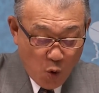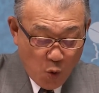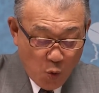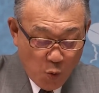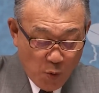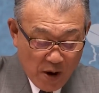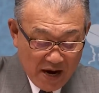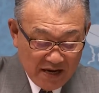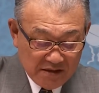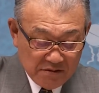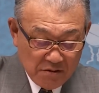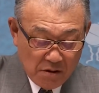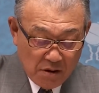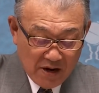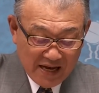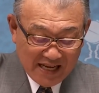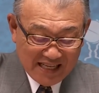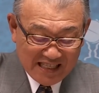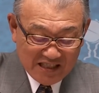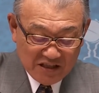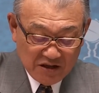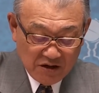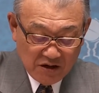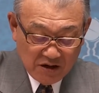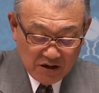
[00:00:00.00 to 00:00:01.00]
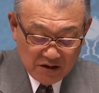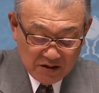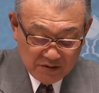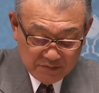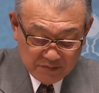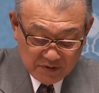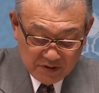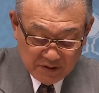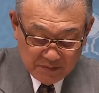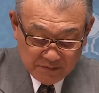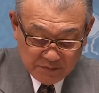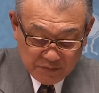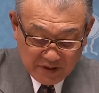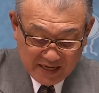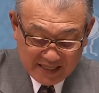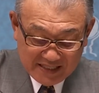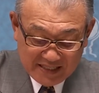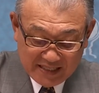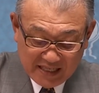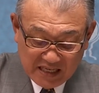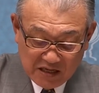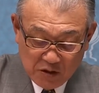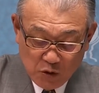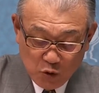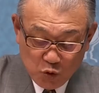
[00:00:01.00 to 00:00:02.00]
wide range of
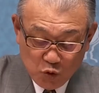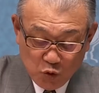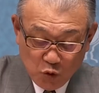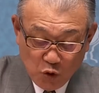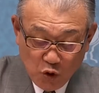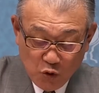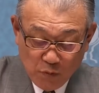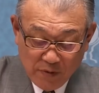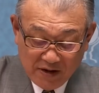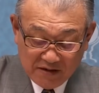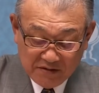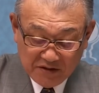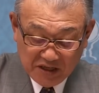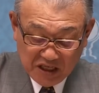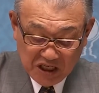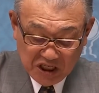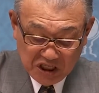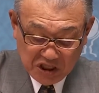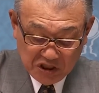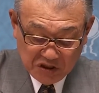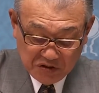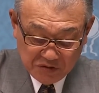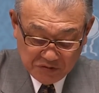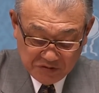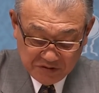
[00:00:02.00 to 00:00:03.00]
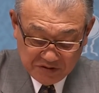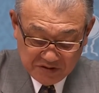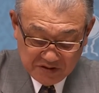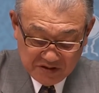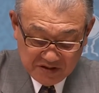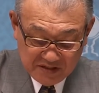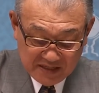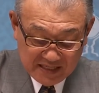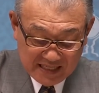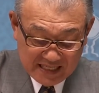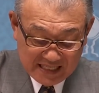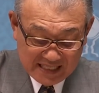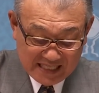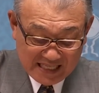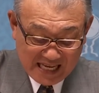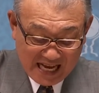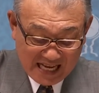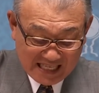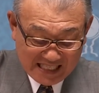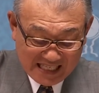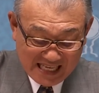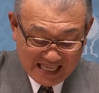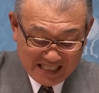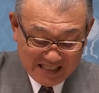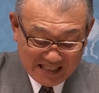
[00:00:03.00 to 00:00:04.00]
pressing global issues,
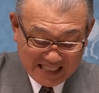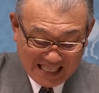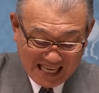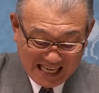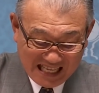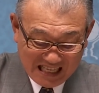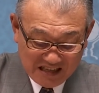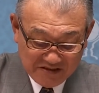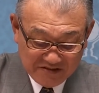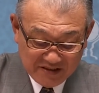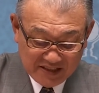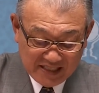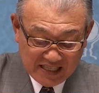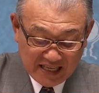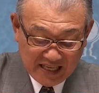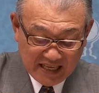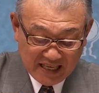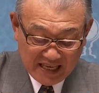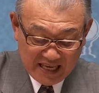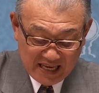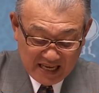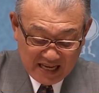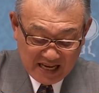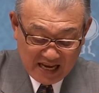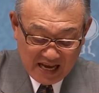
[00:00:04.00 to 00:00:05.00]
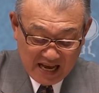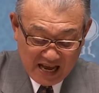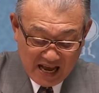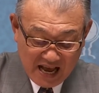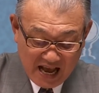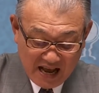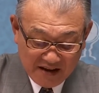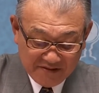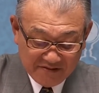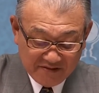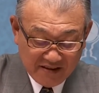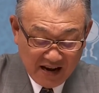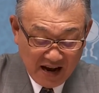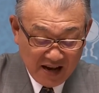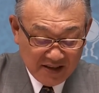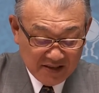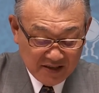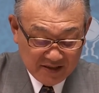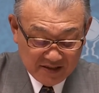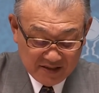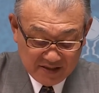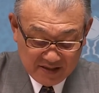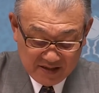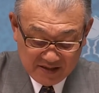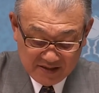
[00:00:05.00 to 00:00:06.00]
such as security in
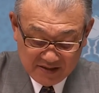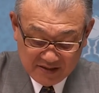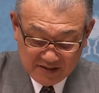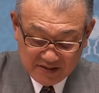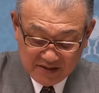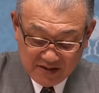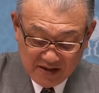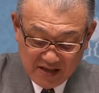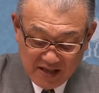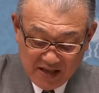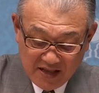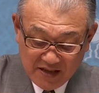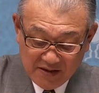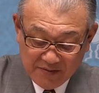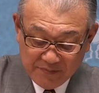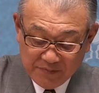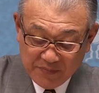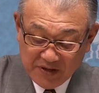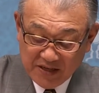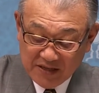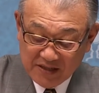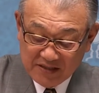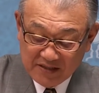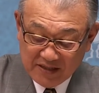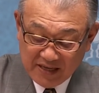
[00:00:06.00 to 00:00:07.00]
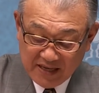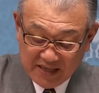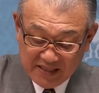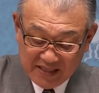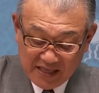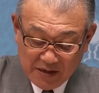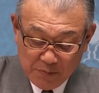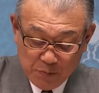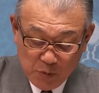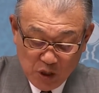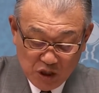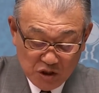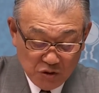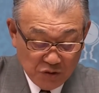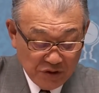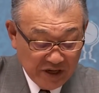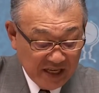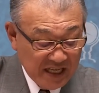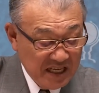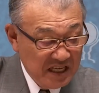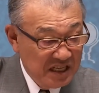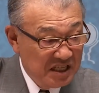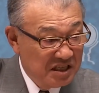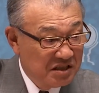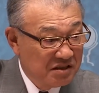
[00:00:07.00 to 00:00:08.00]
Afghanistan, peace in the Middle
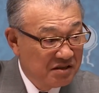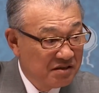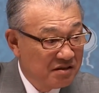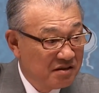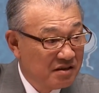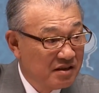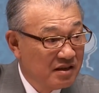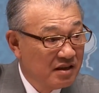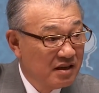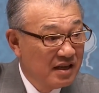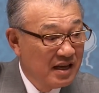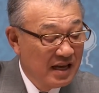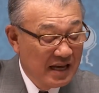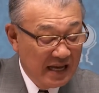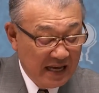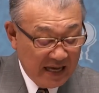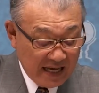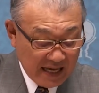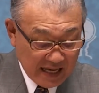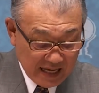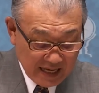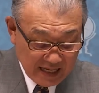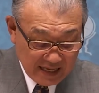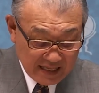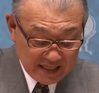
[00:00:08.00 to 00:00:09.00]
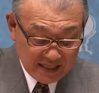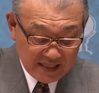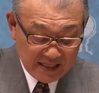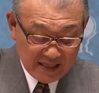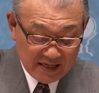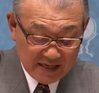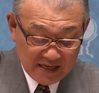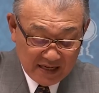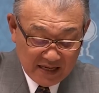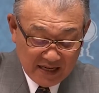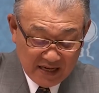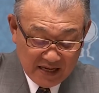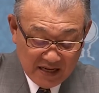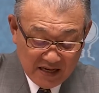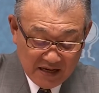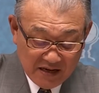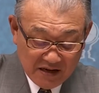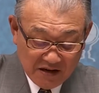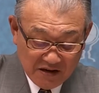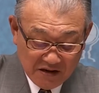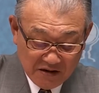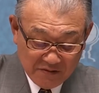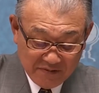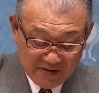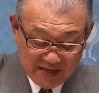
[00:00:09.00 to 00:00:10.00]
East, and
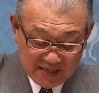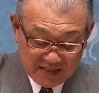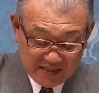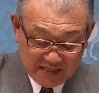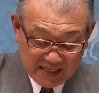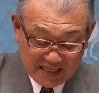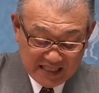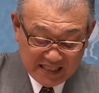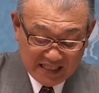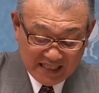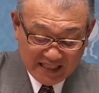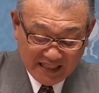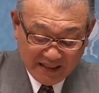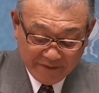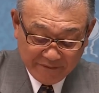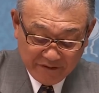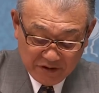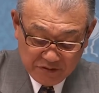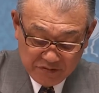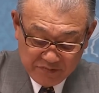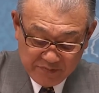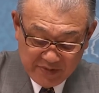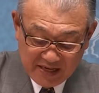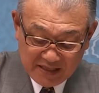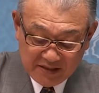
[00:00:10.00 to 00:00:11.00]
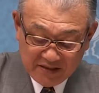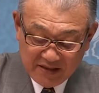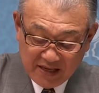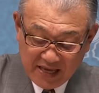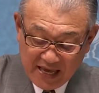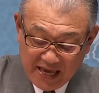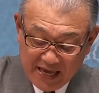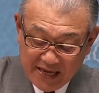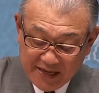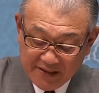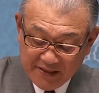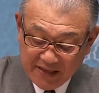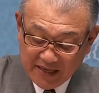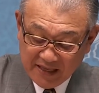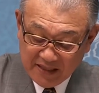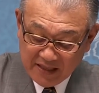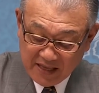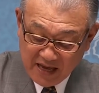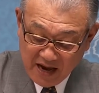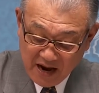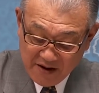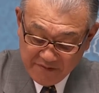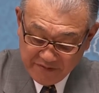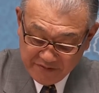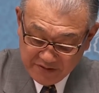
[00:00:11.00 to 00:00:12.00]
overseas development aid in
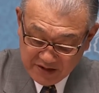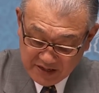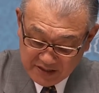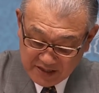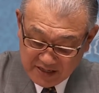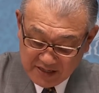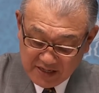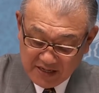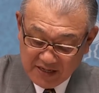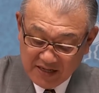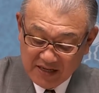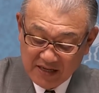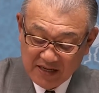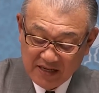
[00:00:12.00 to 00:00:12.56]
Africa.